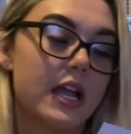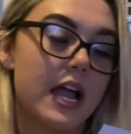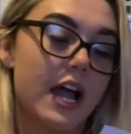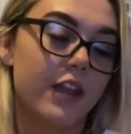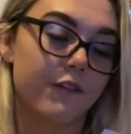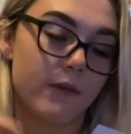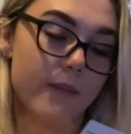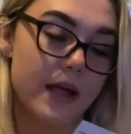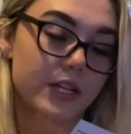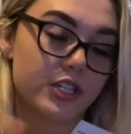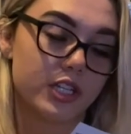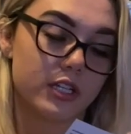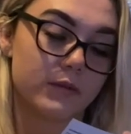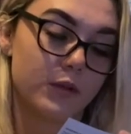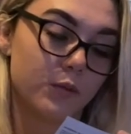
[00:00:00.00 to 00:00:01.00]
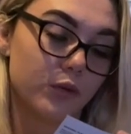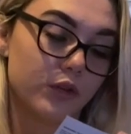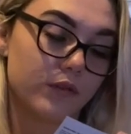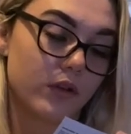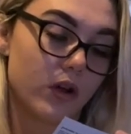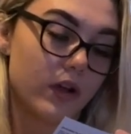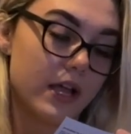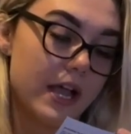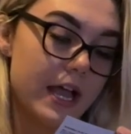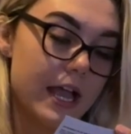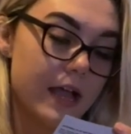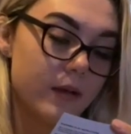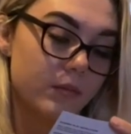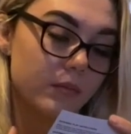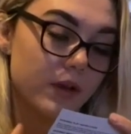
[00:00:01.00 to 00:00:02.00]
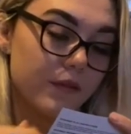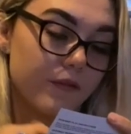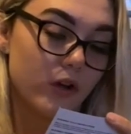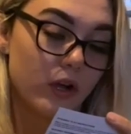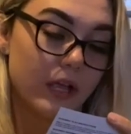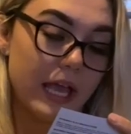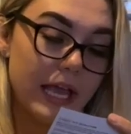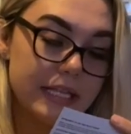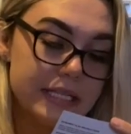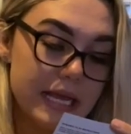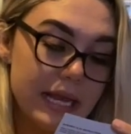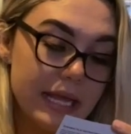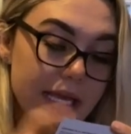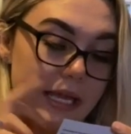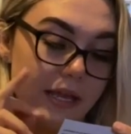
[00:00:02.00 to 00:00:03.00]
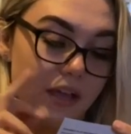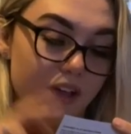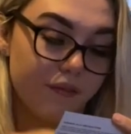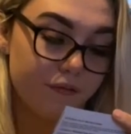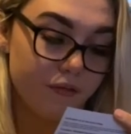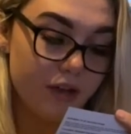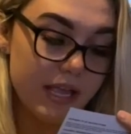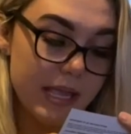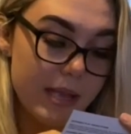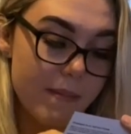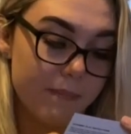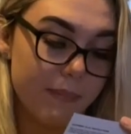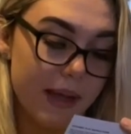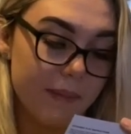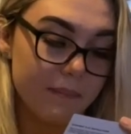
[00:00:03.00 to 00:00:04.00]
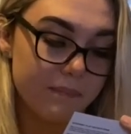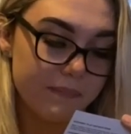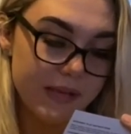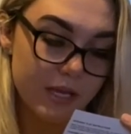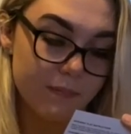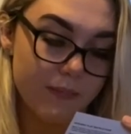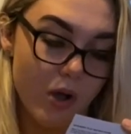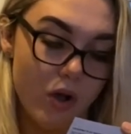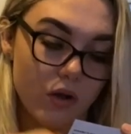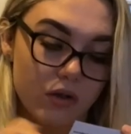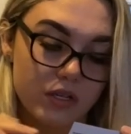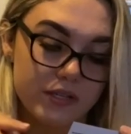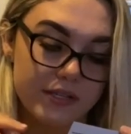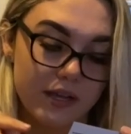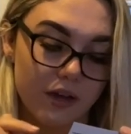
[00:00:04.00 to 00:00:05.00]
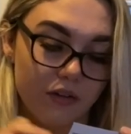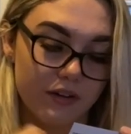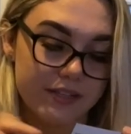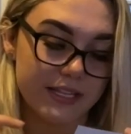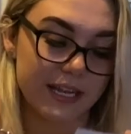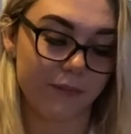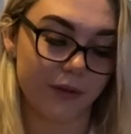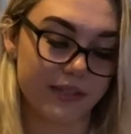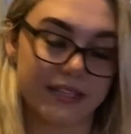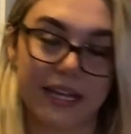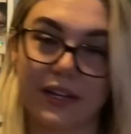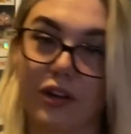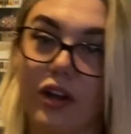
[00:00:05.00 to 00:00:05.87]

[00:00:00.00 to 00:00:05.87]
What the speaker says: And if you match them, you would have got a 4K telly, a free Bam Big Box, or a celebrity signed